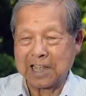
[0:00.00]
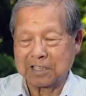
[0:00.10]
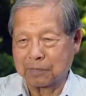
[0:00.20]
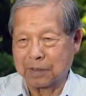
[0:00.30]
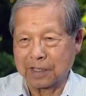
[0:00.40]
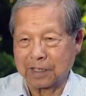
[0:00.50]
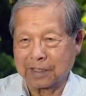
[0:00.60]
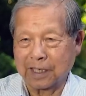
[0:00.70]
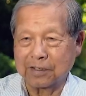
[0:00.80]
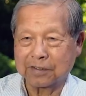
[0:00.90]
hasn't been the
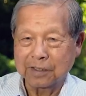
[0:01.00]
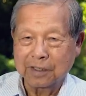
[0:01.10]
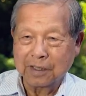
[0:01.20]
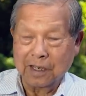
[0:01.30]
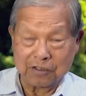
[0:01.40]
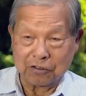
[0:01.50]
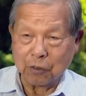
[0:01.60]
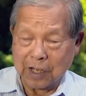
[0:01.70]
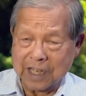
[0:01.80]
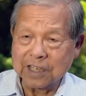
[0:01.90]
case, and there's
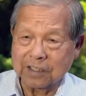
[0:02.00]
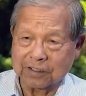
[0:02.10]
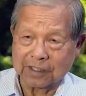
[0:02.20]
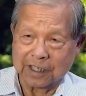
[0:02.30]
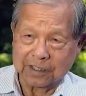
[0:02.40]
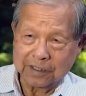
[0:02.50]
no end in sight.